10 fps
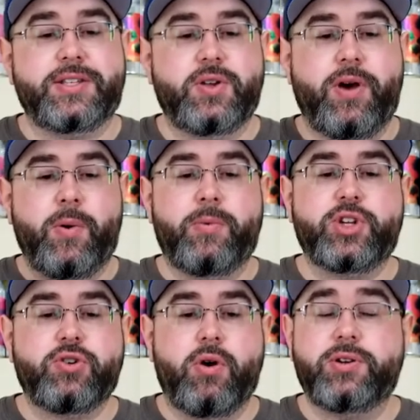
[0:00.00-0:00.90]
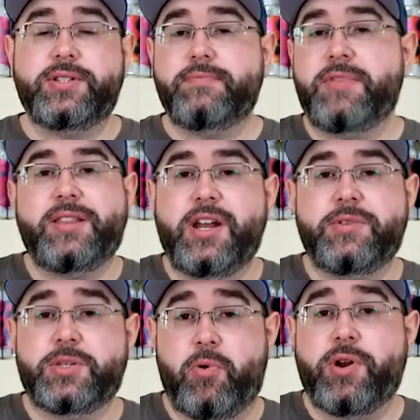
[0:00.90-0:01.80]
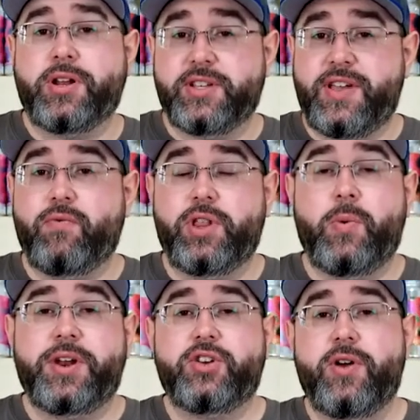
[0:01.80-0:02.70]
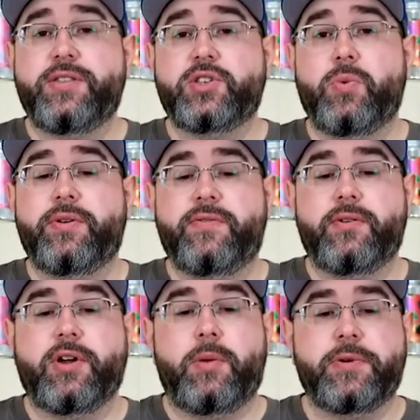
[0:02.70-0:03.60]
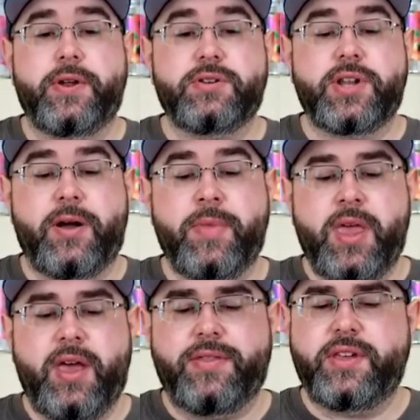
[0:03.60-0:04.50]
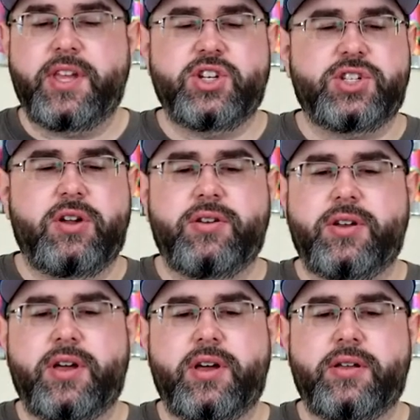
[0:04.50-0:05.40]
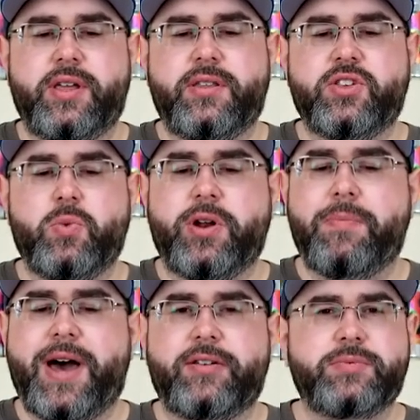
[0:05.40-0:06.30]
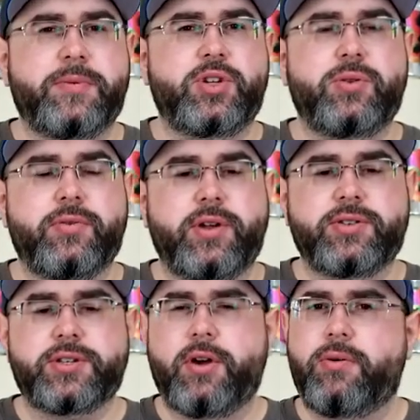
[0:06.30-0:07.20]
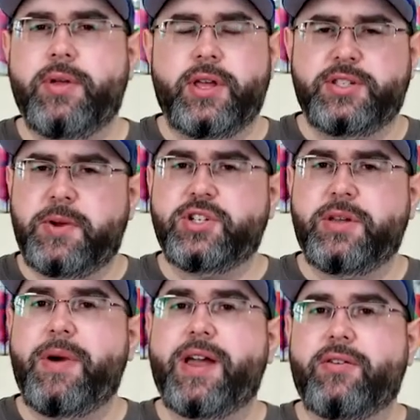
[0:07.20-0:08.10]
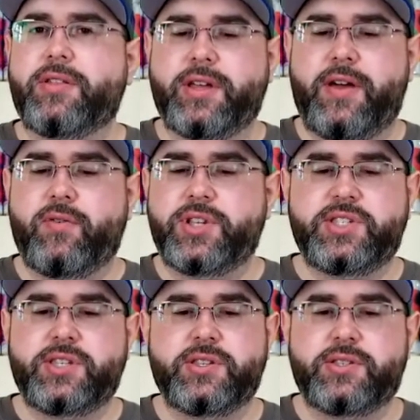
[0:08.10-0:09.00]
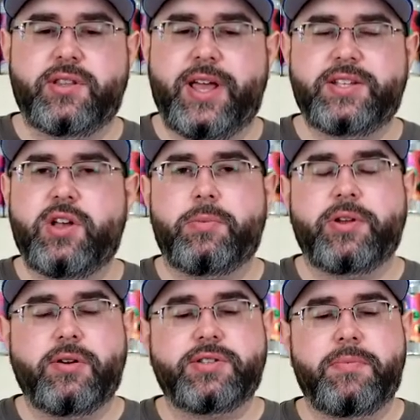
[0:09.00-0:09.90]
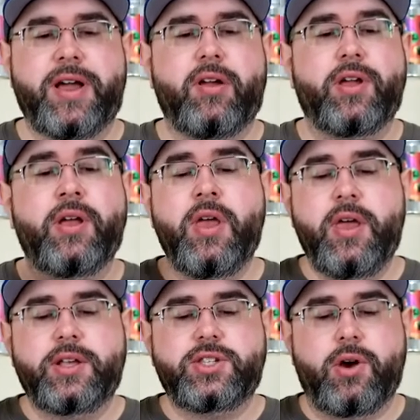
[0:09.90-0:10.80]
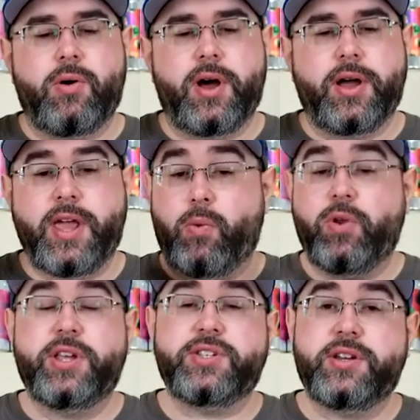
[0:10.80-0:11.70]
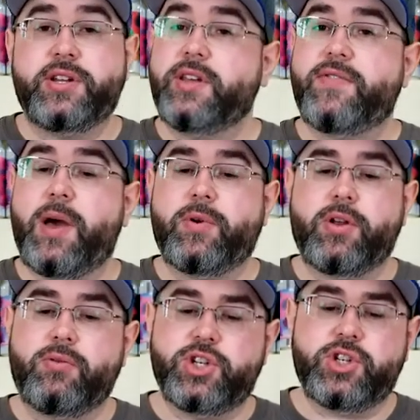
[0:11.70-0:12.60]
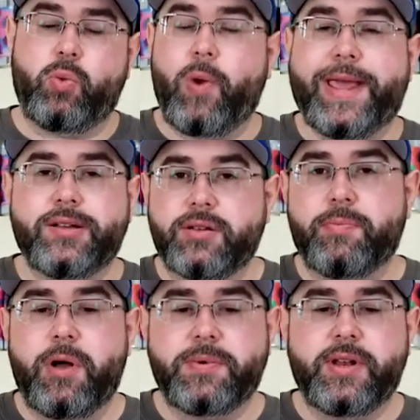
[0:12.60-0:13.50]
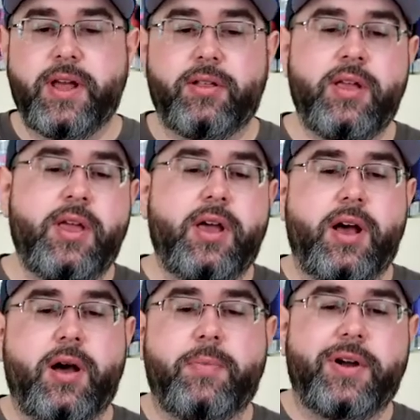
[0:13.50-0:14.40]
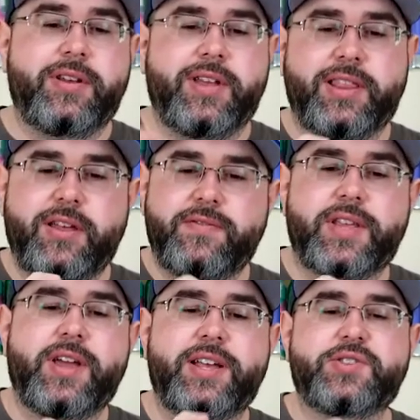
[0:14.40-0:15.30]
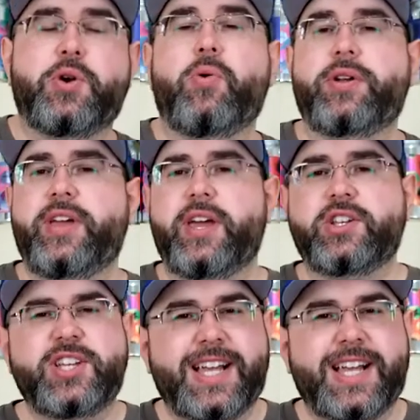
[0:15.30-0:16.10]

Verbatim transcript: So I went with Tröegs. Not that I'm disappointed, because I've really wanted to try this one for a couple years now. I think they just started getting this one in bottles maybe 2, 3 years ago, especially in my area. Like, I've only seen this the last couple years in my area. So yeah, really excited to give that one a go. Just a regular pumpkin ale, but I love that it has the cork and cage.